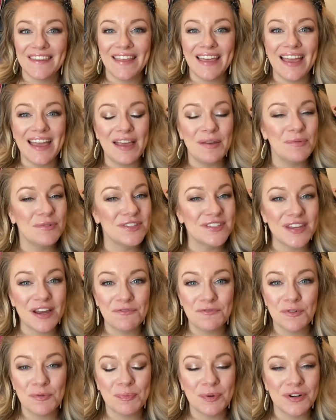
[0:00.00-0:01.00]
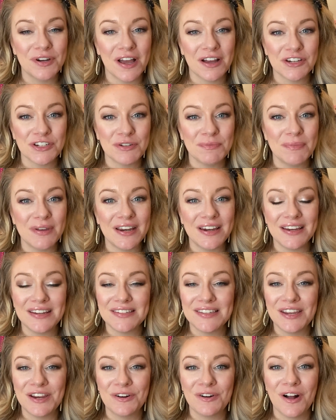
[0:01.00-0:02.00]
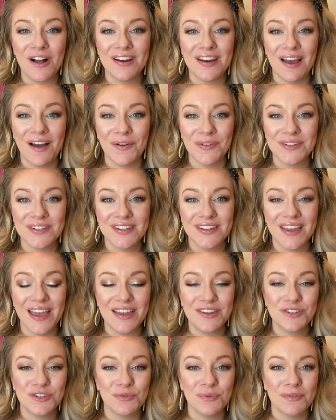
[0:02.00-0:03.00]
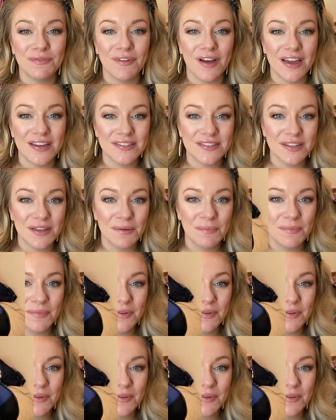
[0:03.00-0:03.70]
and several production meetings here on out as you revise them.